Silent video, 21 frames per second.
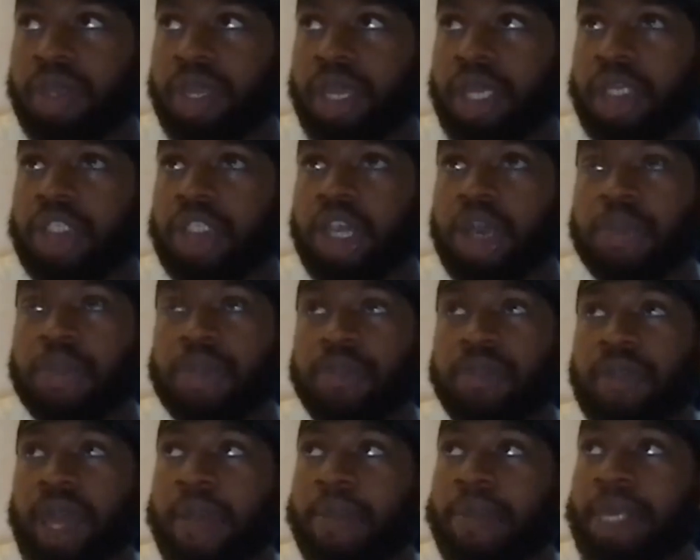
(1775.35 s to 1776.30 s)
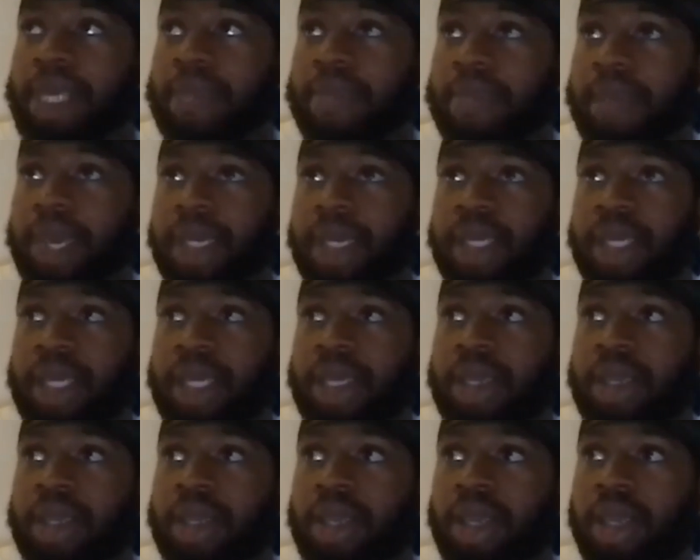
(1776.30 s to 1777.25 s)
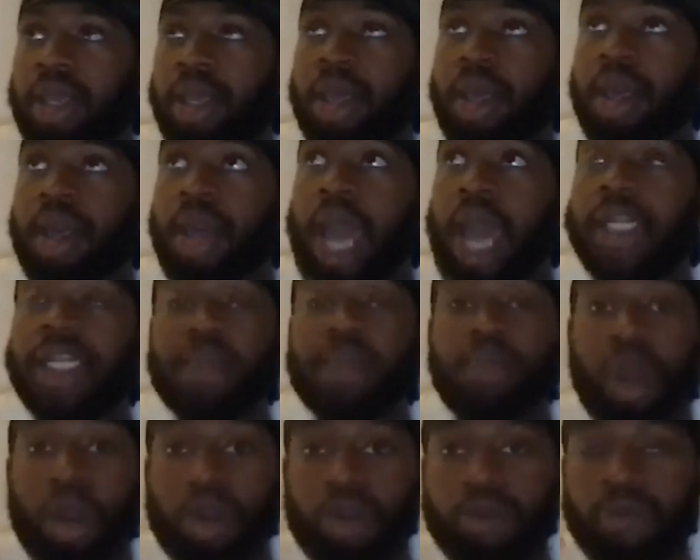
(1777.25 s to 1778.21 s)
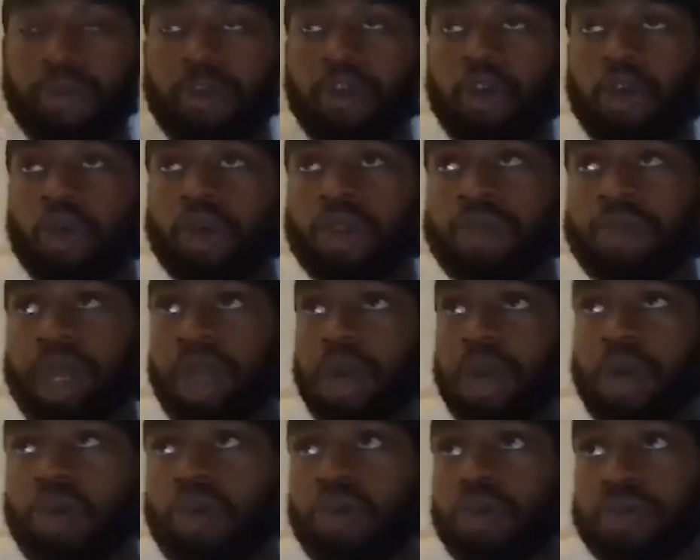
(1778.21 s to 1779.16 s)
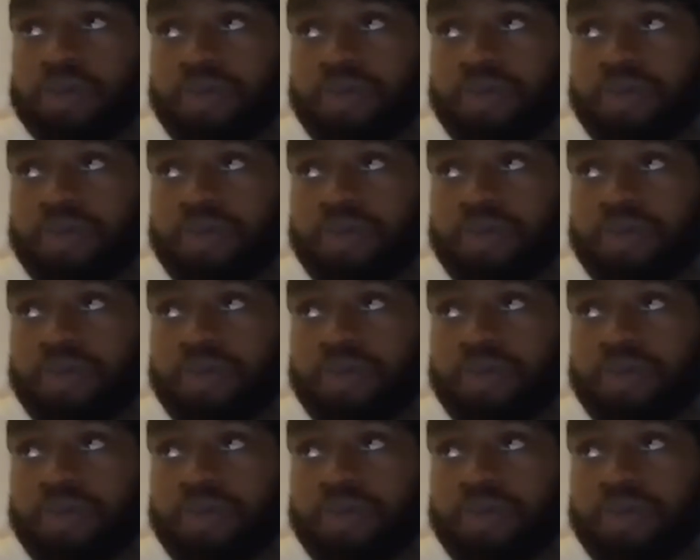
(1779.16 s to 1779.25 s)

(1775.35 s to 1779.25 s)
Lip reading: In terms of like beat making, I did Bath and Floor with Milo.